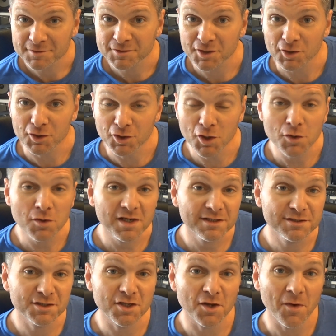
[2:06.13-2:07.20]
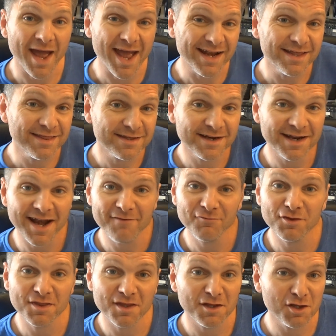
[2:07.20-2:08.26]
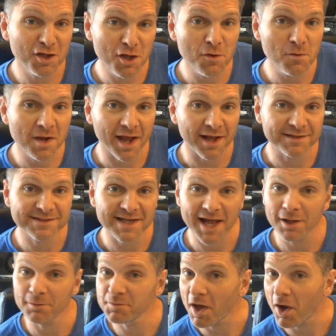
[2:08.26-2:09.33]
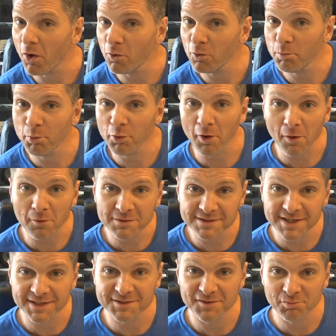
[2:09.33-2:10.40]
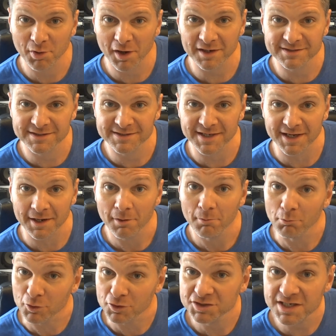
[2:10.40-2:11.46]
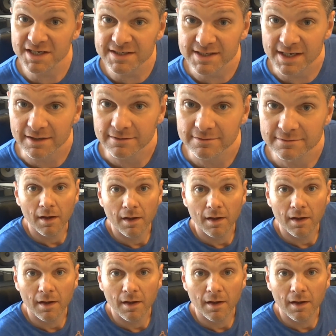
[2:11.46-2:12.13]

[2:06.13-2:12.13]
So you need to do anything and everything you can to help the whole process of practicing much easier.